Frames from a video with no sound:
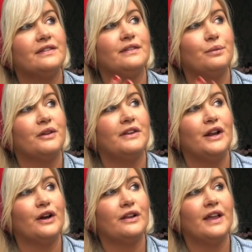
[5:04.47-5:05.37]
is what they
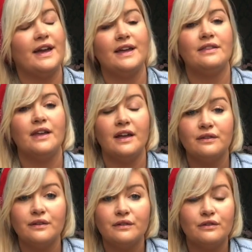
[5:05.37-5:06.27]
look like.
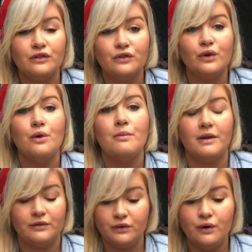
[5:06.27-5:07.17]
There's
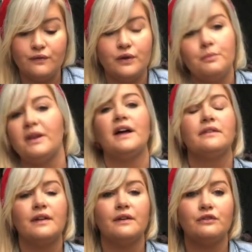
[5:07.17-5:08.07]
so few
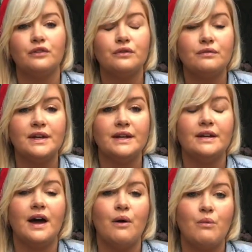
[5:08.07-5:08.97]
plants have just created
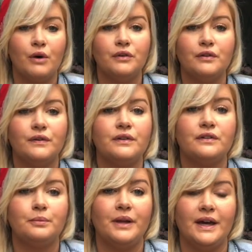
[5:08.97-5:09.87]
a wonderful
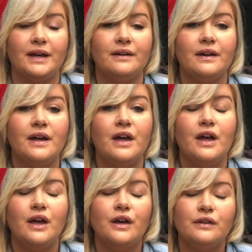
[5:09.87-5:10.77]
display.
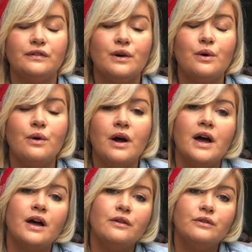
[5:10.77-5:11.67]
So
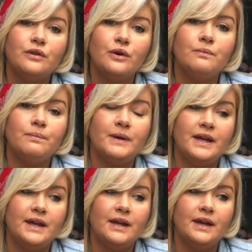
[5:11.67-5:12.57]
don't
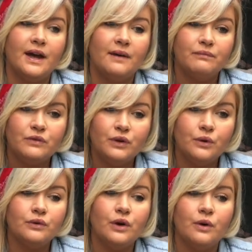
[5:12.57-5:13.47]

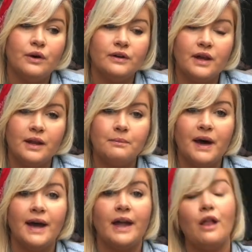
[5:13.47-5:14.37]
go and
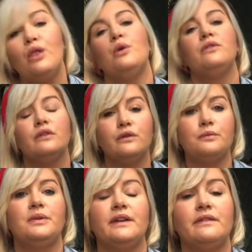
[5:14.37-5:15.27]
buy loads and loads
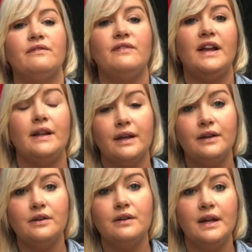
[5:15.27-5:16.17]
of plants and feel that
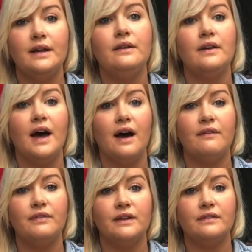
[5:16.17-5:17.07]
you need to
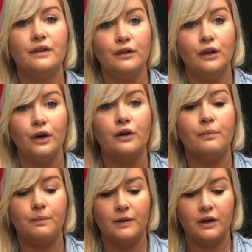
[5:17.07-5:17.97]
have this look
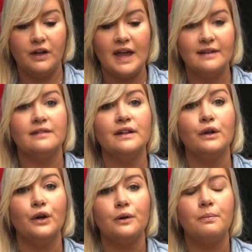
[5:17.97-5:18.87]
instant
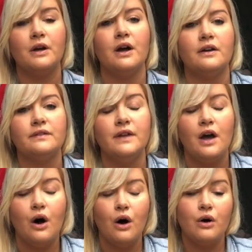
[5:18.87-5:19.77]
look, because
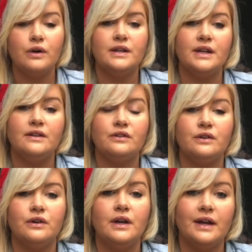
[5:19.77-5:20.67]
all you need to do
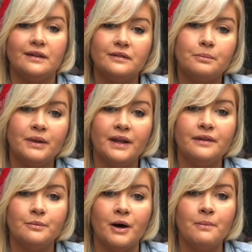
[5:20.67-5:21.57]
is plant
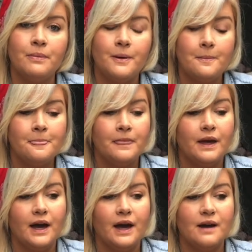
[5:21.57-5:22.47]
them up,
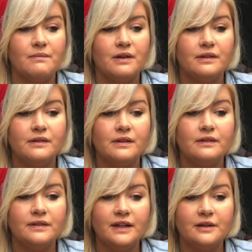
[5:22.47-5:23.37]

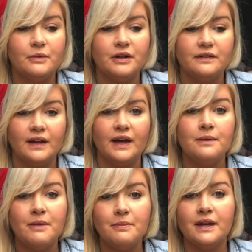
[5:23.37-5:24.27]
set them
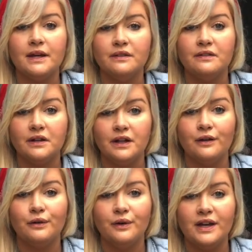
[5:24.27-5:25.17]
outside, maybe in a
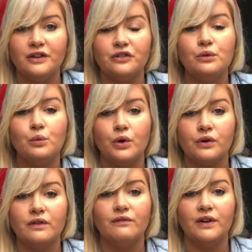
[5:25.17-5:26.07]
sunnier location,
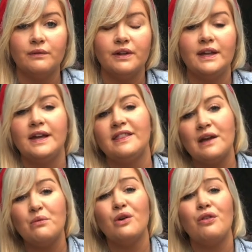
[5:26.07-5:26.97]
water them frequently.
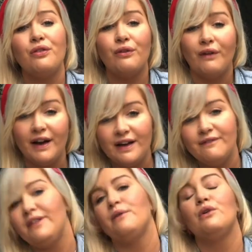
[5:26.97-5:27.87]
They will
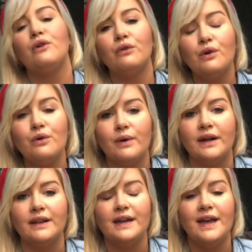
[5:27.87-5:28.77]
thrive, they will grow
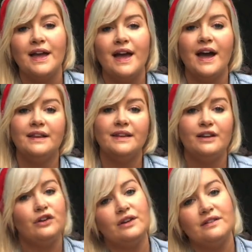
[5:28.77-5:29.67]
quickly, and
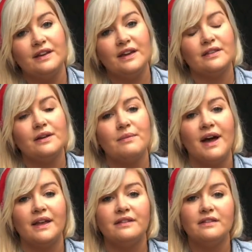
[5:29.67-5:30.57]
then you can take them
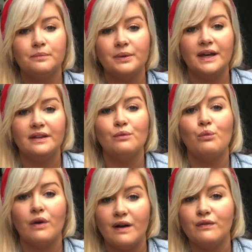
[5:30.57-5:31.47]
and display them
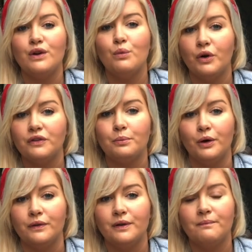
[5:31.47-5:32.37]
wherever you want to
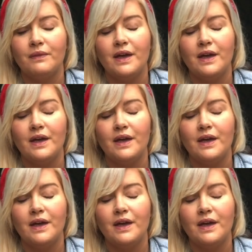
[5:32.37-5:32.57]
put them,